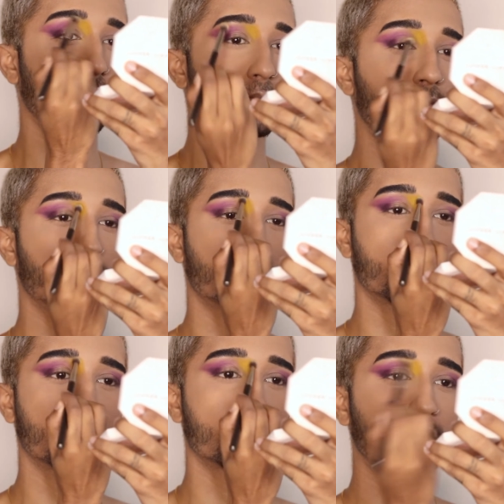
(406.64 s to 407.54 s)
before I
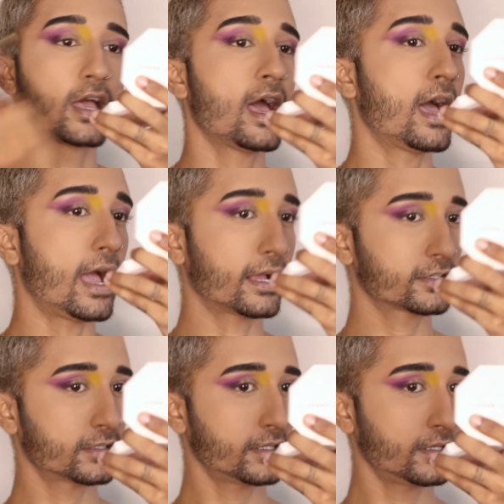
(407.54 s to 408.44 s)
take this.
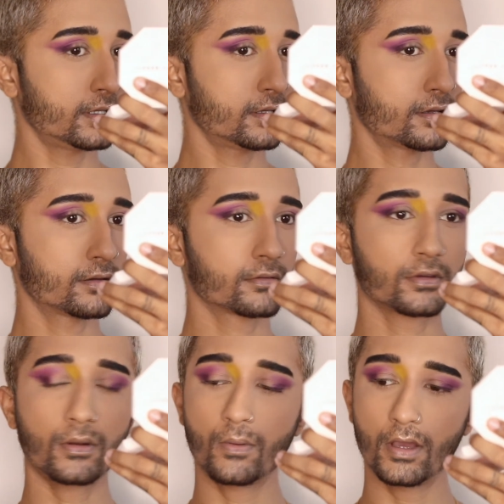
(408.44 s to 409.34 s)
Actually,
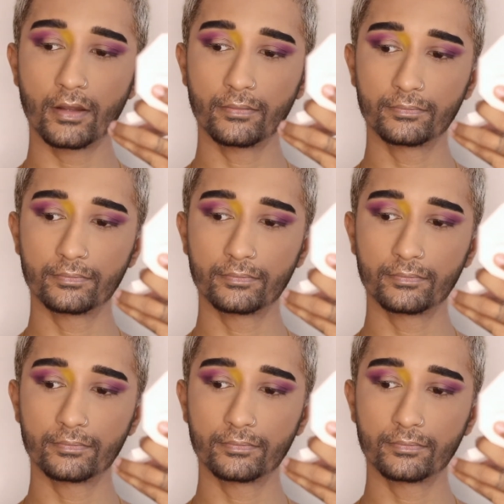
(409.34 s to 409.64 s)
you know what?